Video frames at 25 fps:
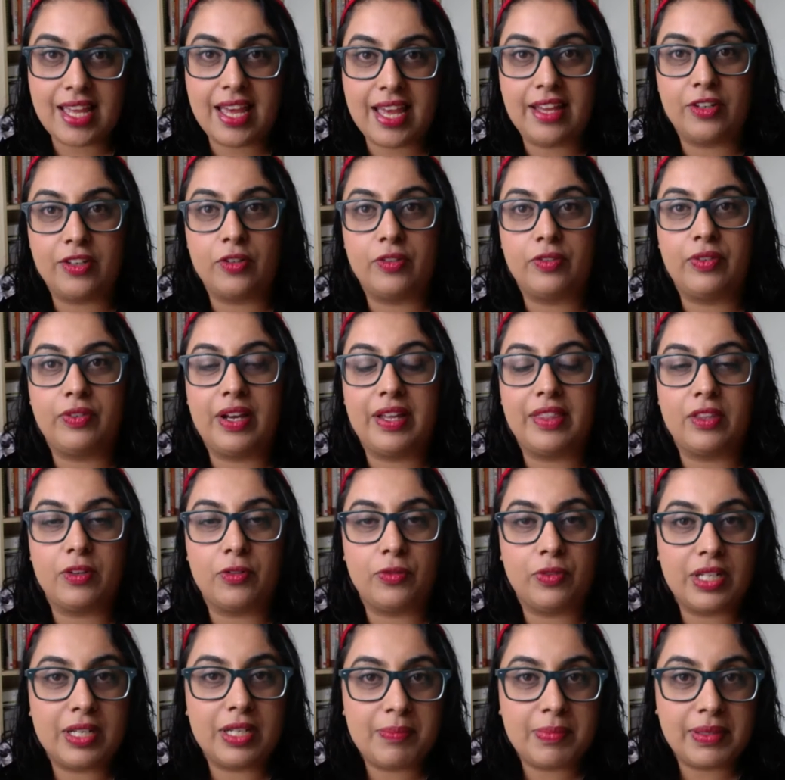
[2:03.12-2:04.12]
and you'll find the
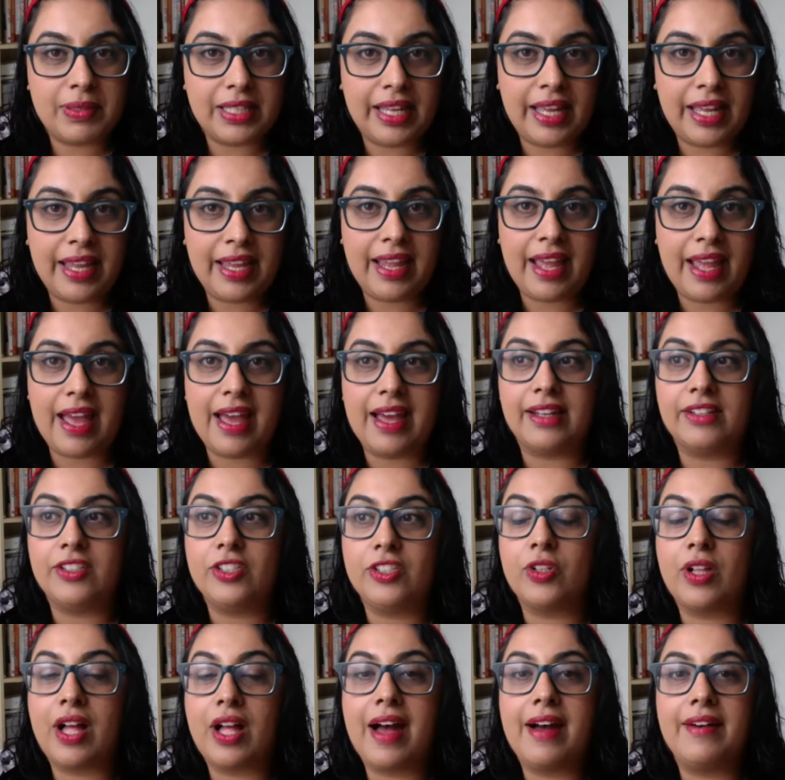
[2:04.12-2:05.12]
replay, and
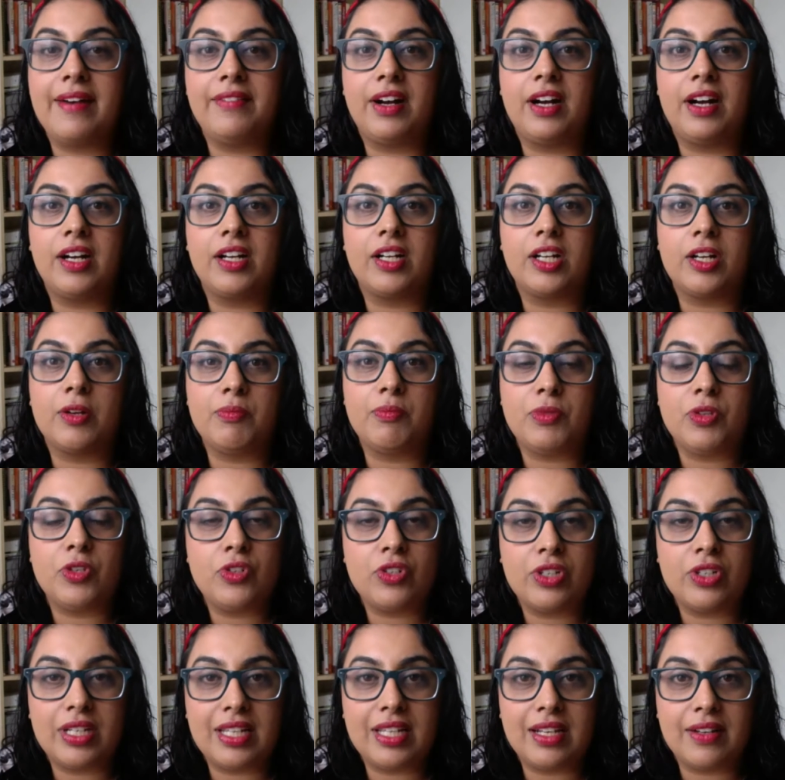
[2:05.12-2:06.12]
you'll have a
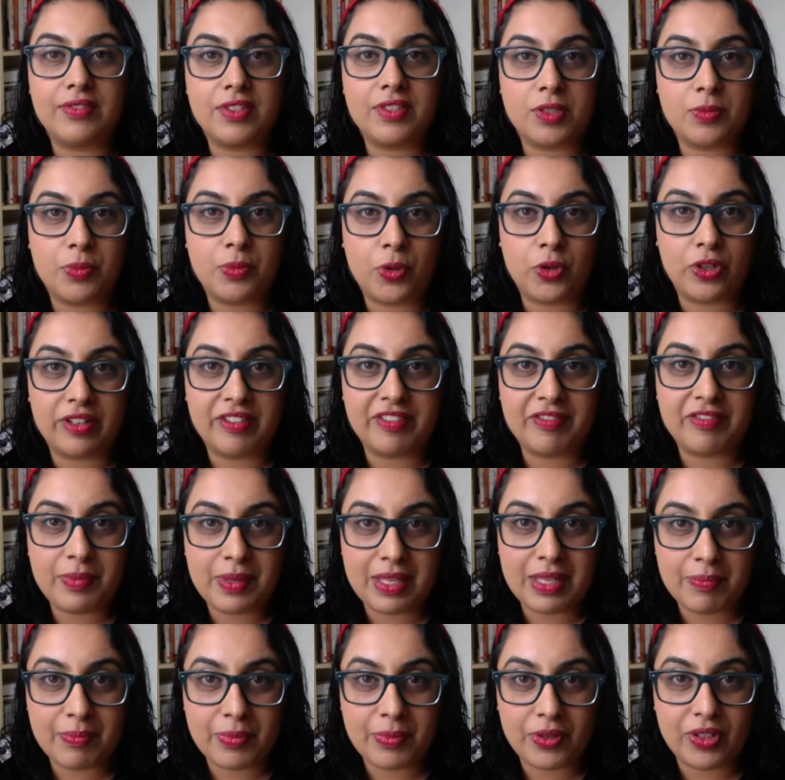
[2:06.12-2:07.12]
community of supportive
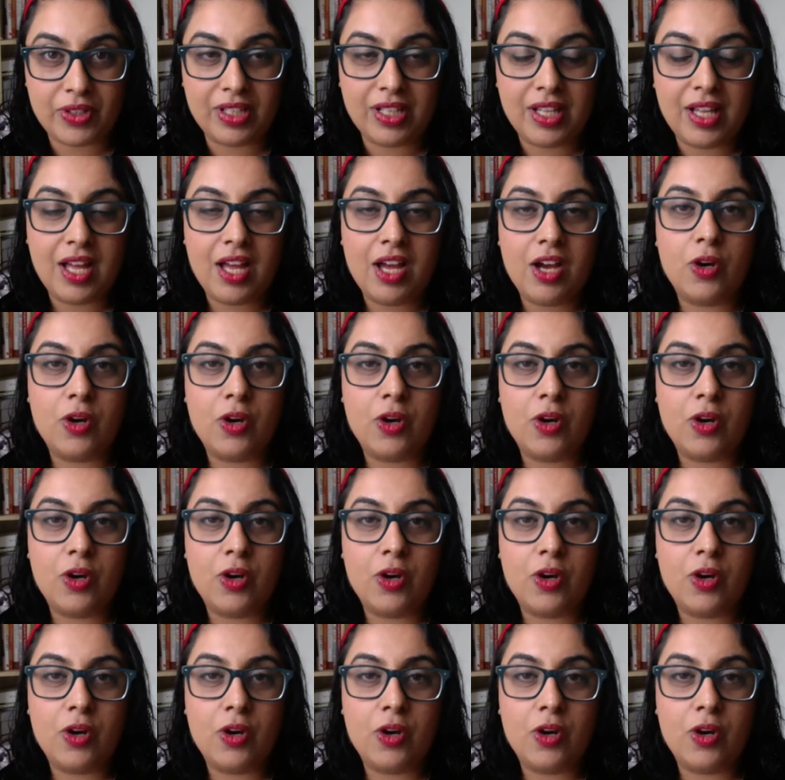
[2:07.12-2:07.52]
people